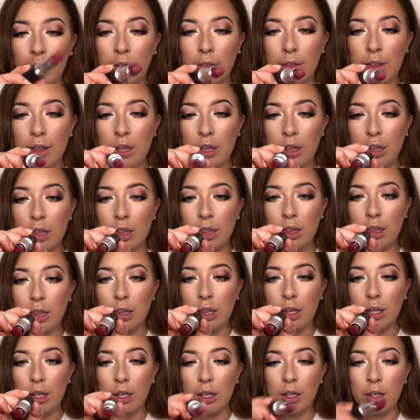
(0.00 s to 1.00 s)
this
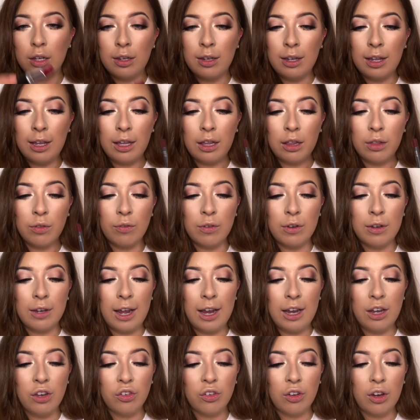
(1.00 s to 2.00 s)
D is for
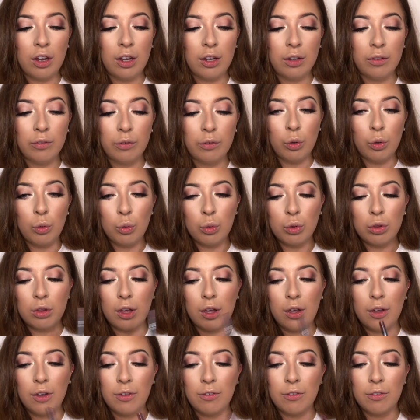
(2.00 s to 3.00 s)
Danger,
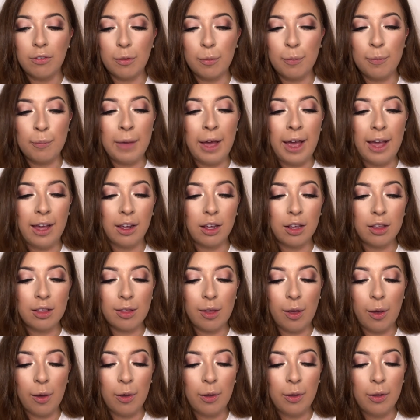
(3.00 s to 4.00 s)
also from MAC.
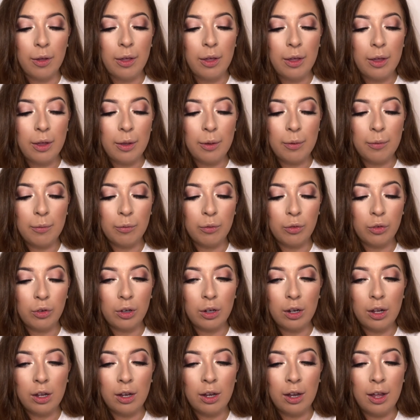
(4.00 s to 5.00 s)
So I'm just
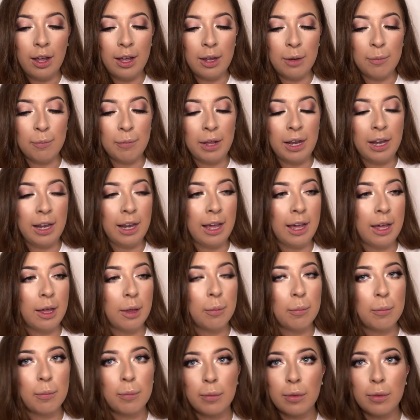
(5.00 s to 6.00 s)
going to line my lips.